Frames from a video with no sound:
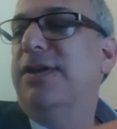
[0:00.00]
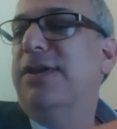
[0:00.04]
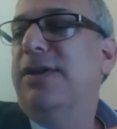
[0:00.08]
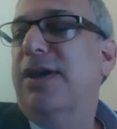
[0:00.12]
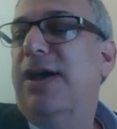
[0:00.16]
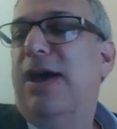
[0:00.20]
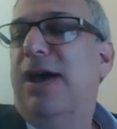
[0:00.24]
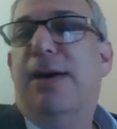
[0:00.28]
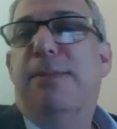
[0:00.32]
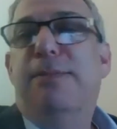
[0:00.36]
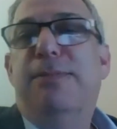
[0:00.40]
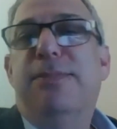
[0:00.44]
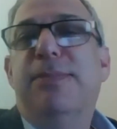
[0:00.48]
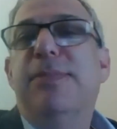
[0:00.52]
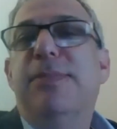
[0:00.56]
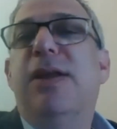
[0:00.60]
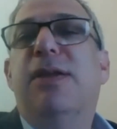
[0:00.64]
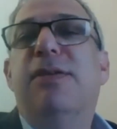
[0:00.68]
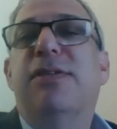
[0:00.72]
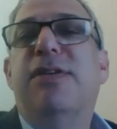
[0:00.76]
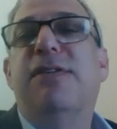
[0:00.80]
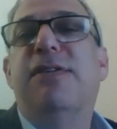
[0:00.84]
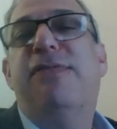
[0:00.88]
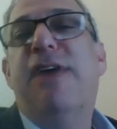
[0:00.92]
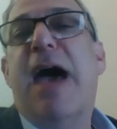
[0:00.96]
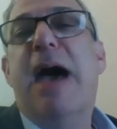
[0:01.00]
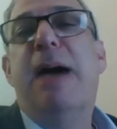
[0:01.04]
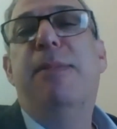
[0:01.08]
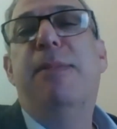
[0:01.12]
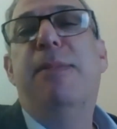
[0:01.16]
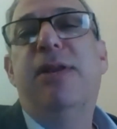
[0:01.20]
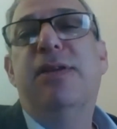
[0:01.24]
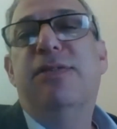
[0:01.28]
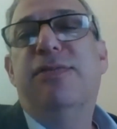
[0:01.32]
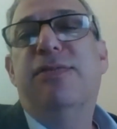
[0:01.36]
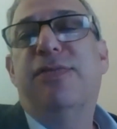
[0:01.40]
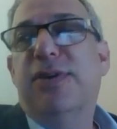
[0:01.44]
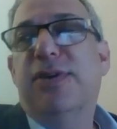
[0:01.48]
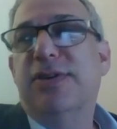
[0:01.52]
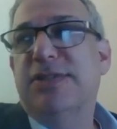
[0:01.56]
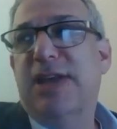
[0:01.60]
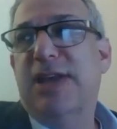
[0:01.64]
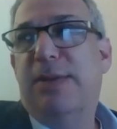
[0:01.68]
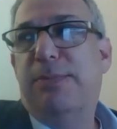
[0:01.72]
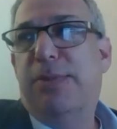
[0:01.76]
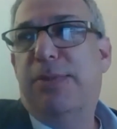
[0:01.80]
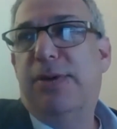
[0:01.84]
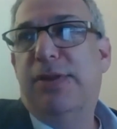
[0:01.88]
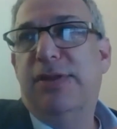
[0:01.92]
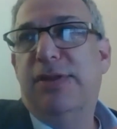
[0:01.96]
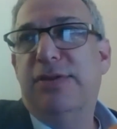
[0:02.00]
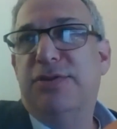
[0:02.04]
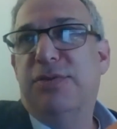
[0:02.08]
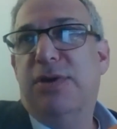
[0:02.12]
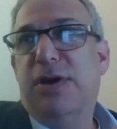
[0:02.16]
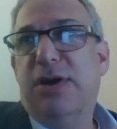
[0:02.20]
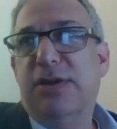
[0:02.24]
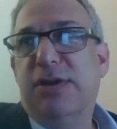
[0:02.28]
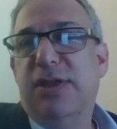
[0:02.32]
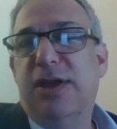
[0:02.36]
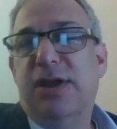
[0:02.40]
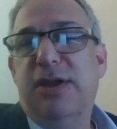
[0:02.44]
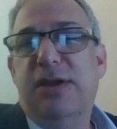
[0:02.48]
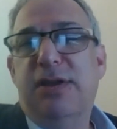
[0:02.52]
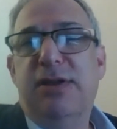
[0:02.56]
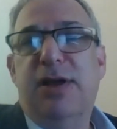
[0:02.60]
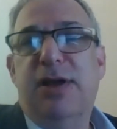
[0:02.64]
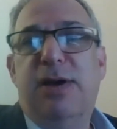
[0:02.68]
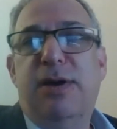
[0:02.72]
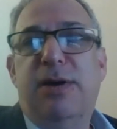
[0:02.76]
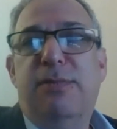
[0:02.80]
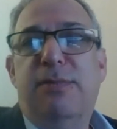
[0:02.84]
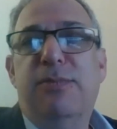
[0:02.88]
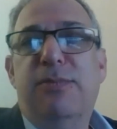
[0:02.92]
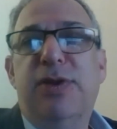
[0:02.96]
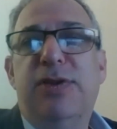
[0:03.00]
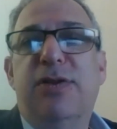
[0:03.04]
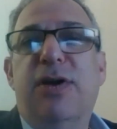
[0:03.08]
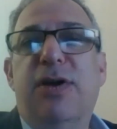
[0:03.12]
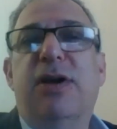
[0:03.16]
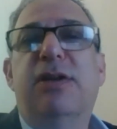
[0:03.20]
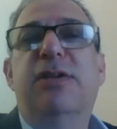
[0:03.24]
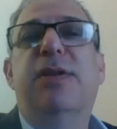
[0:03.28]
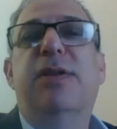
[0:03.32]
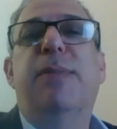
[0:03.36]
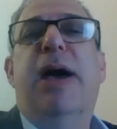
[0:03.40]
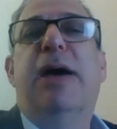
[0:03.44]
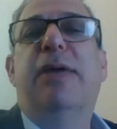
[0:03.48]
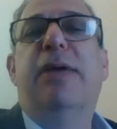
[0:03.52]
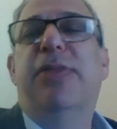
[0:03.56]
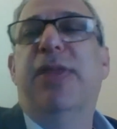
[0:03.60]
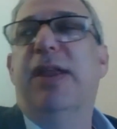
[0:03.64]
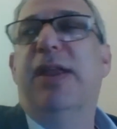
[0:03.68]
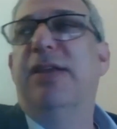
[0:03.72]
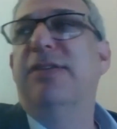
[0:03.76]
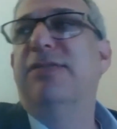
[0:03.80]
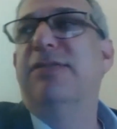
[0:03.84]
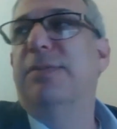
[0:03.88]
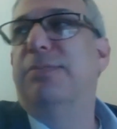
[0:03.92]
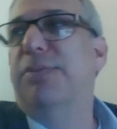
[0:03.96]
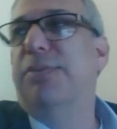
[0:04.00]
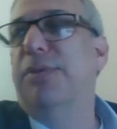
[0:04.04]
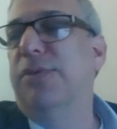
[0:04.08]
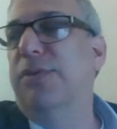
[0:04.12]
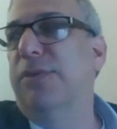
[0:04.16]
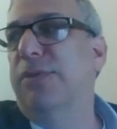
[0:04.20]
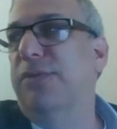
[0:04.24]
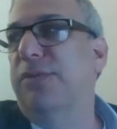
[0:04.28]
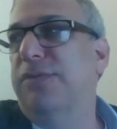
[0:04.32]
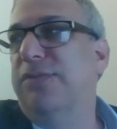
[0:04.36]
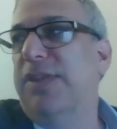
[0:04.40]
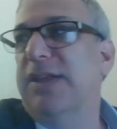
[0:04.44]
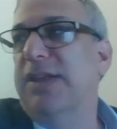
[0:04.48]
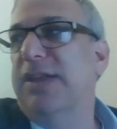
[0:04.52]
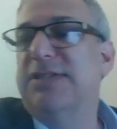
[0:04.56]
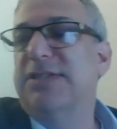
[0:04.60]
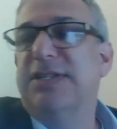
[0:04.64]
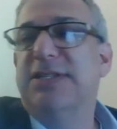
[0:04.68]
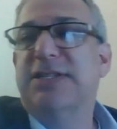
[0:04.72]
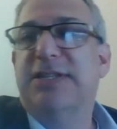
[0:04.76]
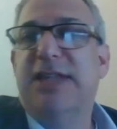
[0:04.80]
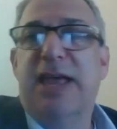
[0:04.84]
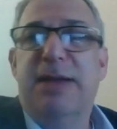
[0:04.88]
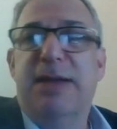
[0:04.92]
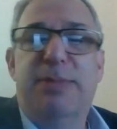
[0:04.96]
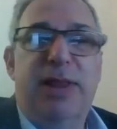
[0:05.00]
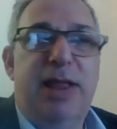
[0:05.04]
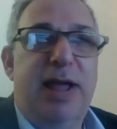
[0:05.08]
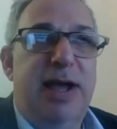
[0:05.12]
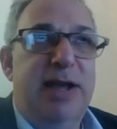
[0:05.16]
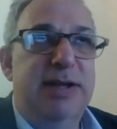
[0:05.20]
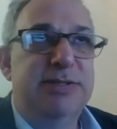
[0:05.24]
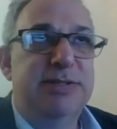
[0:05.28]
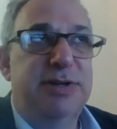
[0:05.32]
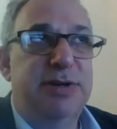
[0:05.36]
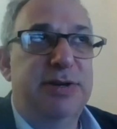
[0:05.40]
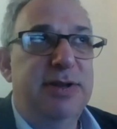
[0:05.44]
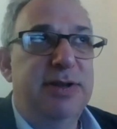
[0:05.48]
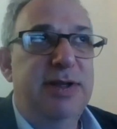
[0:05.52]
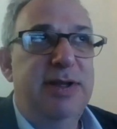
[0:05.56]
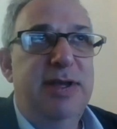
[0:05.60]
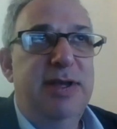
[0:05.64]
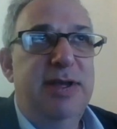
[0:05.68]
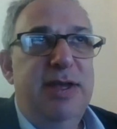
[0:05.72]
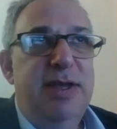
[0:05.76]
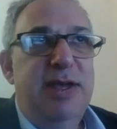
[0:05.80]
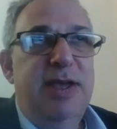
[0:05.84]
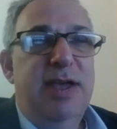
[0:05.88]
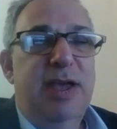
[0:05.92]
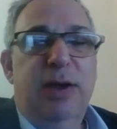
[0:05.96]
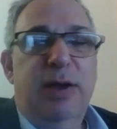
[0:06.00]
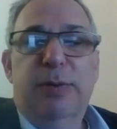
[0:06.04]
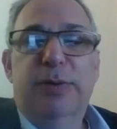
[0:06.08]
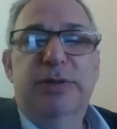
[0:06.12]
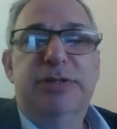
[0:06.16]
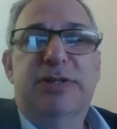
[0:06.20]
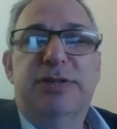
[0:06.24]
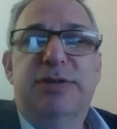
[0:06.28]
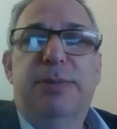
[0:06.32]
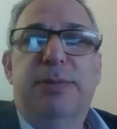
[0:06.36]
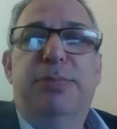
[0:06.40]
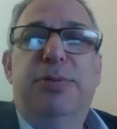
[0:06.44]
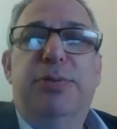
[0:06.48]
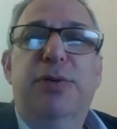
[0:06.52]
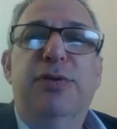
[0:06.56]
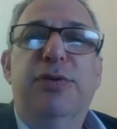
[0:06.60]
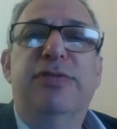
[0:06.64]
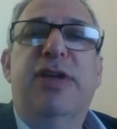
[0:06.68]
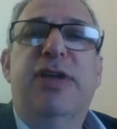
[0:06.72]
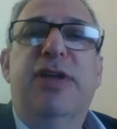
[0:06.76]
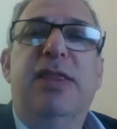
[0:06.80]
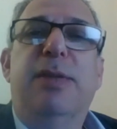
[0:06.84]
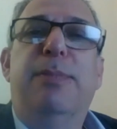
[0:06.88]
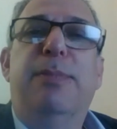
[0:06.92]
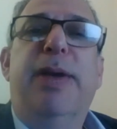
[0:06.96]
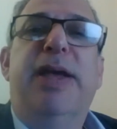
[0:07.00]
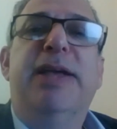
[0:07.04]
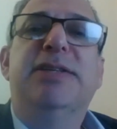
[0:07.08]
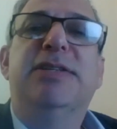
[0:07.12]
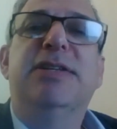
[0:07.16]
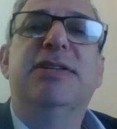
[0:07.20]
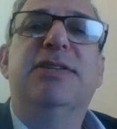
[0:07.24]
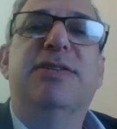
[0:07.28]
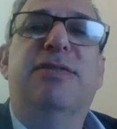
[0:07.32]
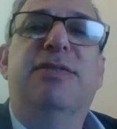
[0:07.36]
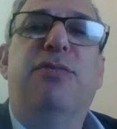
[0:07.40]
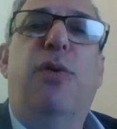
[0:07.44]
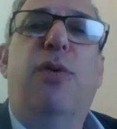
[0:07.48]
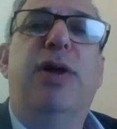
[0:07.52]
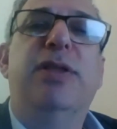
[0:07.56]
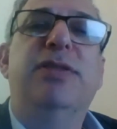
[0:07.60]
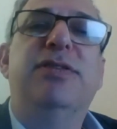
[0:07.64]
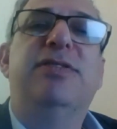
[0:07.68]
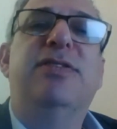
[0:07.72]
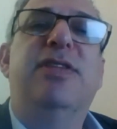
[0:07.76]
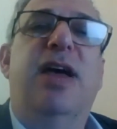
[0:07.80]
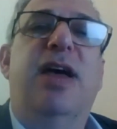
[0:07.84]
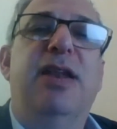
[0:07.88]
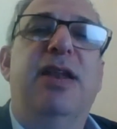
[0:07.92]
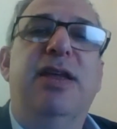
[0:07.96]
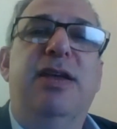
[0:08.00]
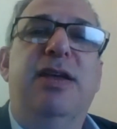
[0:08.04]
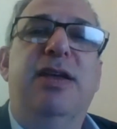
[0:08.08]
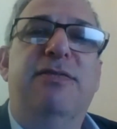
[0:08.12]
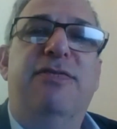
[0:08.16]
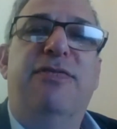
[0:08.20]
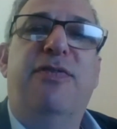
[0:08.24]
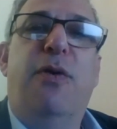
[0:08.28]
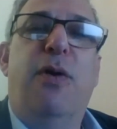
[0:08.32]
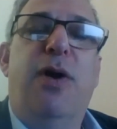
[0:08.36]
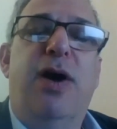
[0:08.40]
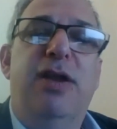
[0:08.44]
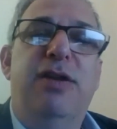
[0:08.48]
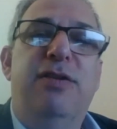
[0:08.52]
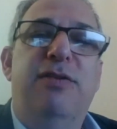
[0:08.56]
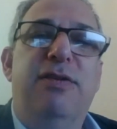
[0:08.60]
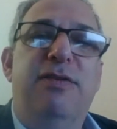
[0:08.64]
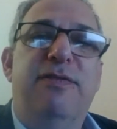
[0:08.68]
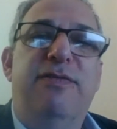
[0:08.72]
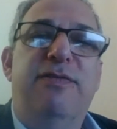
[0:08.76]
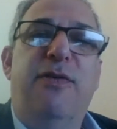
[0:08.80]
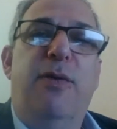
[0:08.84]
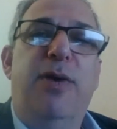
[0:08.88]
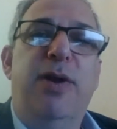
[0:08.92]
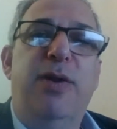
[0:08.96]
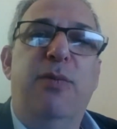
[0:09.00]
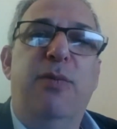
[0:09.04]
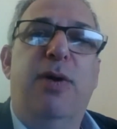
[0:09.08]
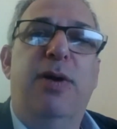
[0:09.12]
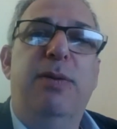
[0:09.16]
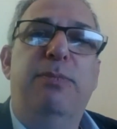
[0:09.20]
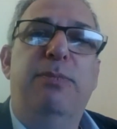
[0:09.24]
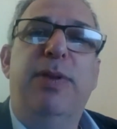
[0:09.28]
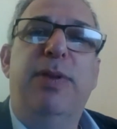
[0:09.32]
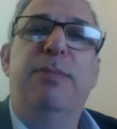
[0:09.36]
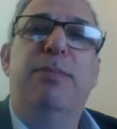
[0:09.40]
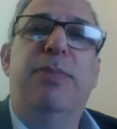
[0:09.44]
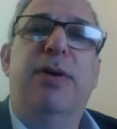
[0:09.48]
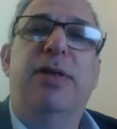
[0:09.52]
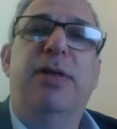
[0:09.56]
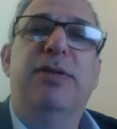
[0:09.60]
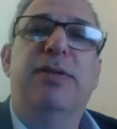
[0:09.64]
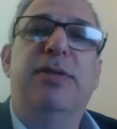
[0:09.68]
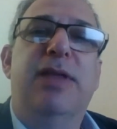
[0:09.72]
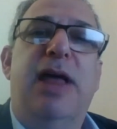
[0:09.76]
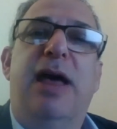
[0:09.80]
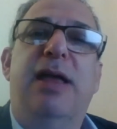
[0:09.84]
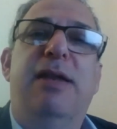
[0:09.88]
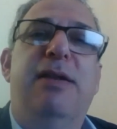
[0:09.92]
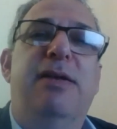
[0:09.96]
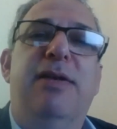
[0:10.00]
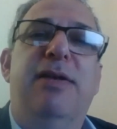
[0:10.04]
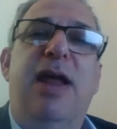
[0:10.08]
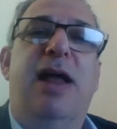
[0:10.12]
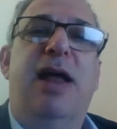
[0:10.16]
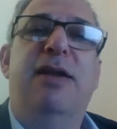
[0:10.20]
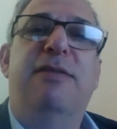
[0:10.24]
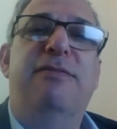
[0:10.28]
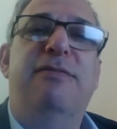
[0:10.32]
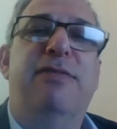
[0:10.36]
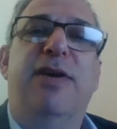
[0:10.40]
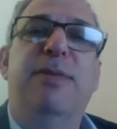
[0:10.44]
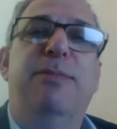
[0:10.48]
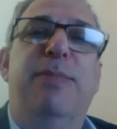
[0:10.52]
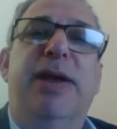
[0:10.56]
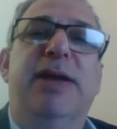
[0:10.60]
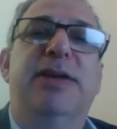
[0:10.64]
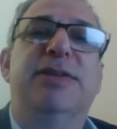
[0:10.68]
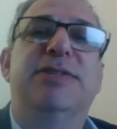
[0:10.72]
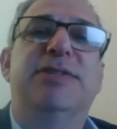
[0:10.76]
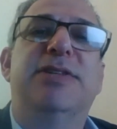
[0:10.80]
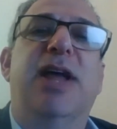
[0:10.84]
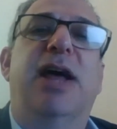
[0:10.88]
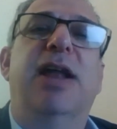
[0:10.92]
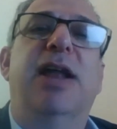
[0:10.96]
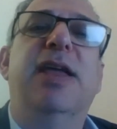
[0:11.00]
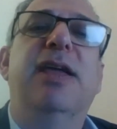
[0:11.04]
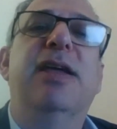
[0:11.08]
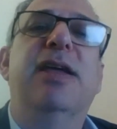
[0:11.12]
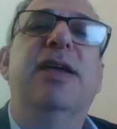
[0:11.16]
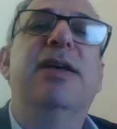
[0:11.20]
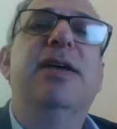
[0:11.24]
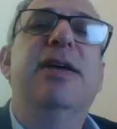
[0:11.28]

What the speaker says: tafamidis, for example, the drug that we talked about that is approved, that's a stabilizer, it was approved on the basis of one study in 441 people, not a very big study.